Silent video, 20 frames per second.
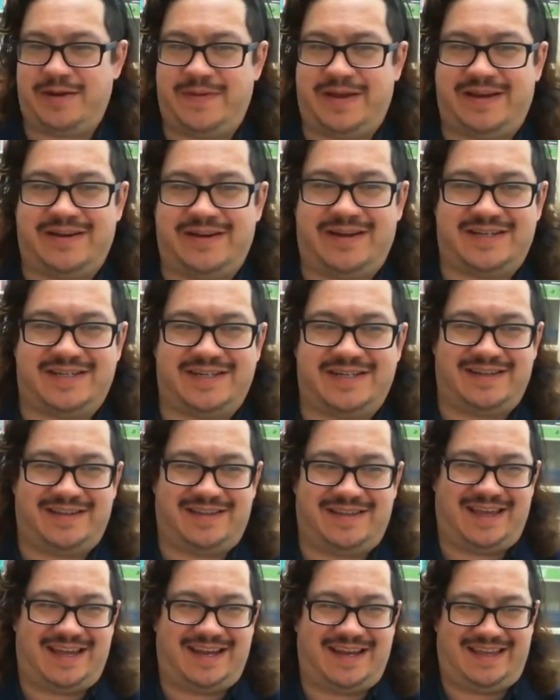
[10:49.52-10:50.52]
big
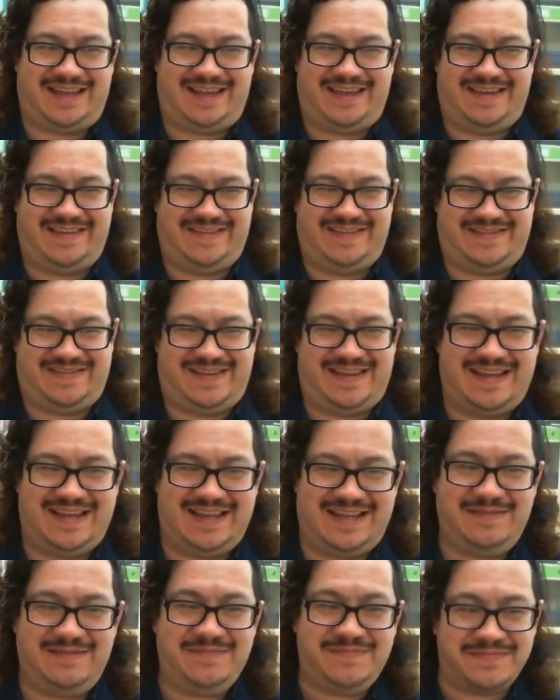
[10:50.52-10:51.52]
nutshell, that is.
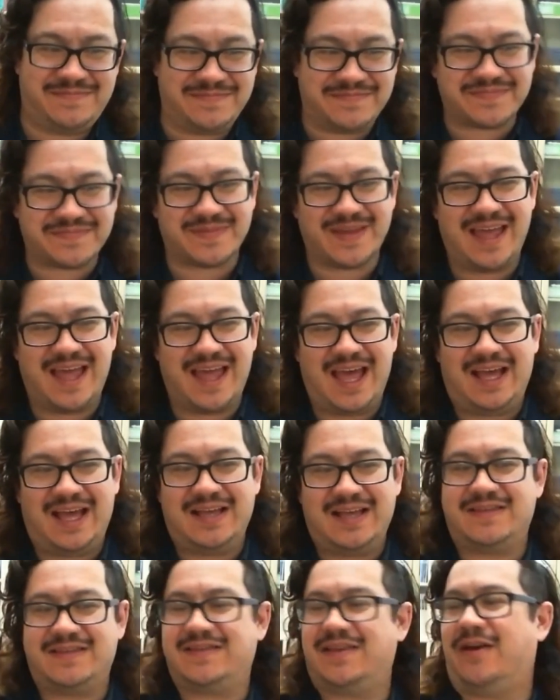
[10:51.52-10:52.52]

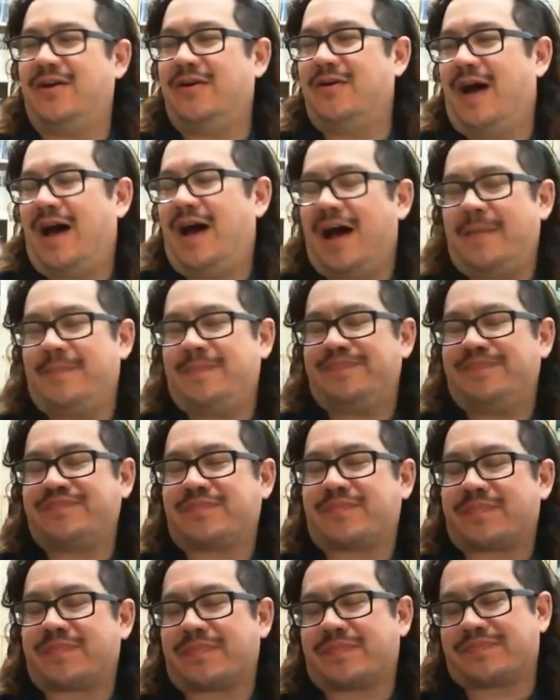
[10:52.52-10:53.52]

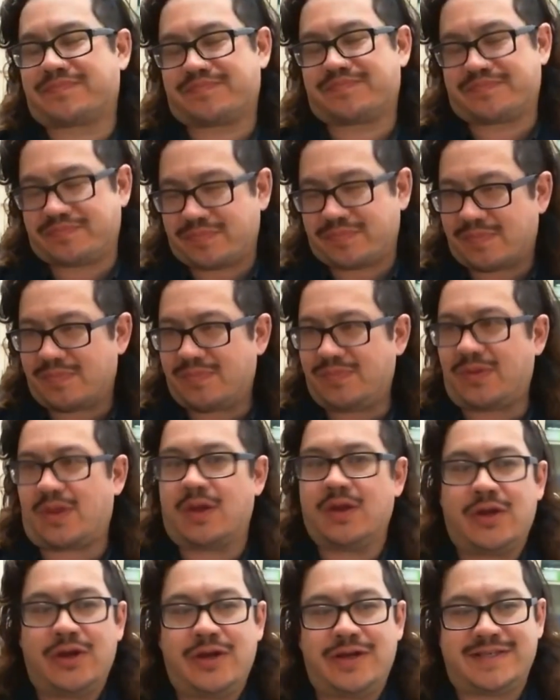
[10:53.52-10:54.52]
So,
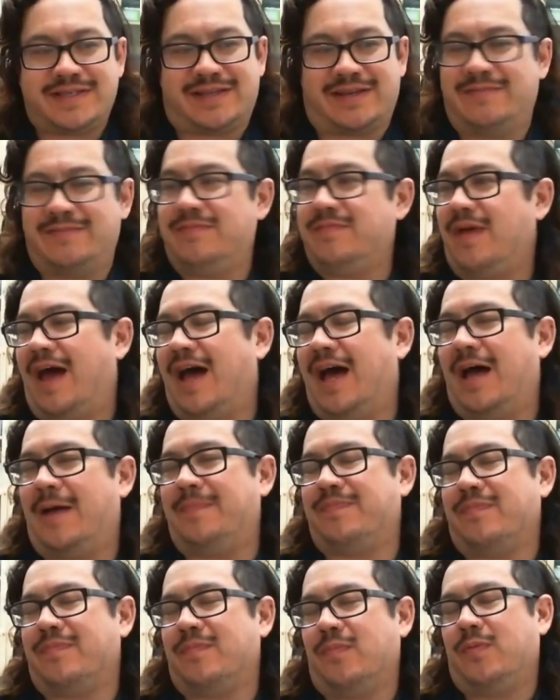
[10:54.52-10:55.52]
Kirsten,
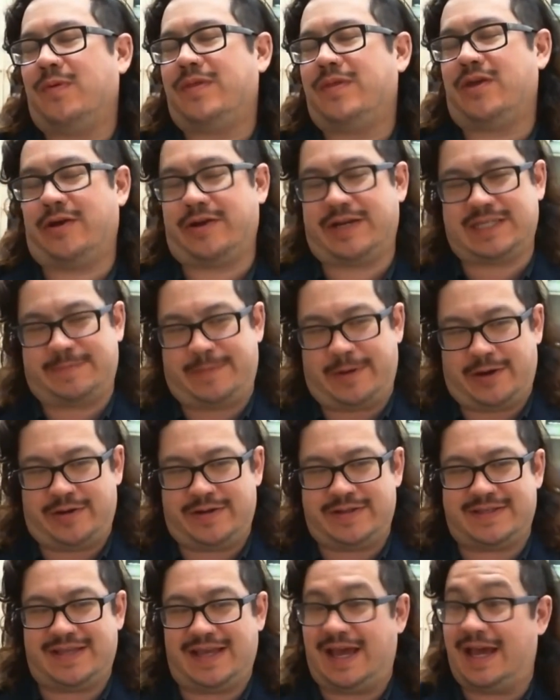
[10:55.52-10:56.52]
with your
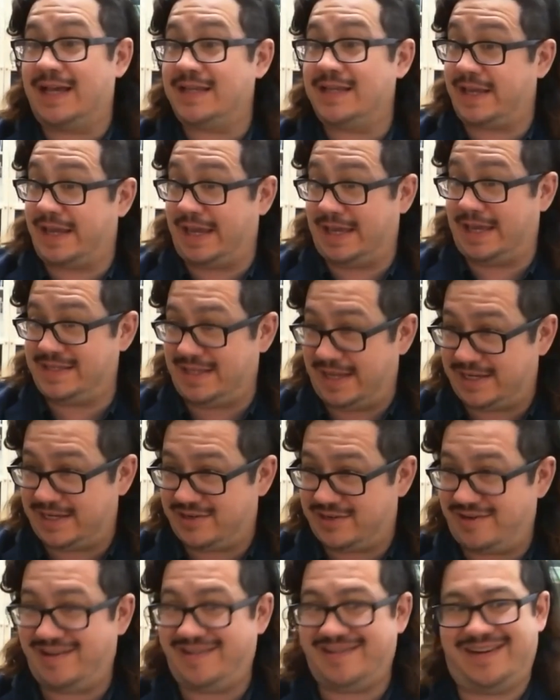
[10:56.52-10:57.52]
experience as a guest
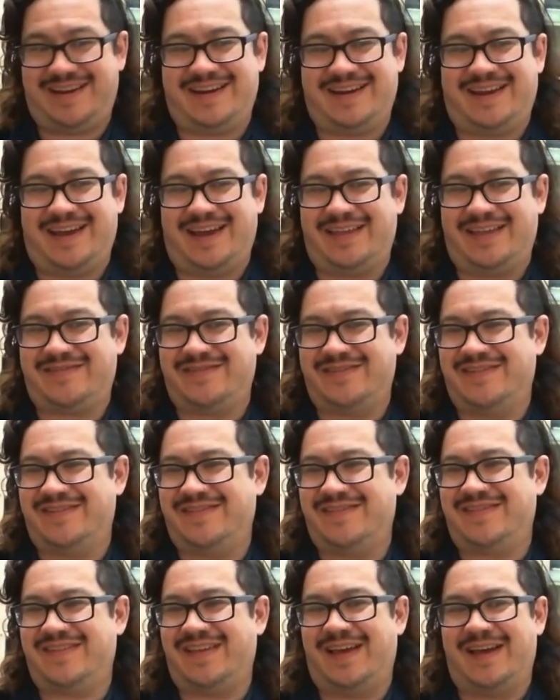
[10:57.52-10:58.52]
lecturer in
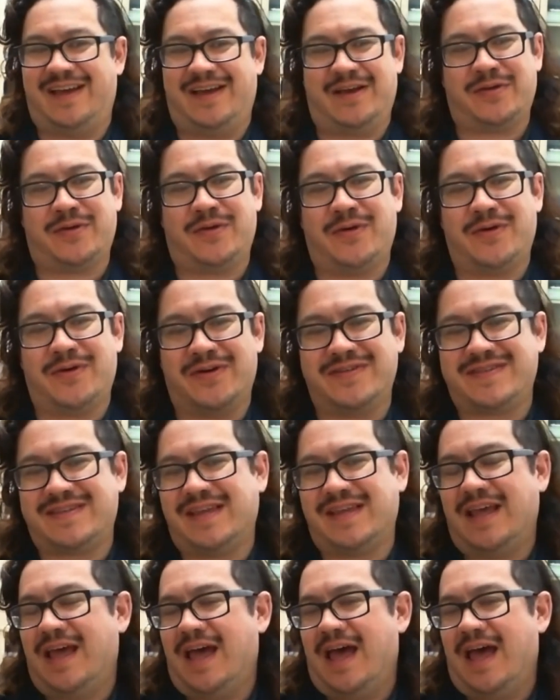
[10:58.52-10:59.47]
Kathryn's course,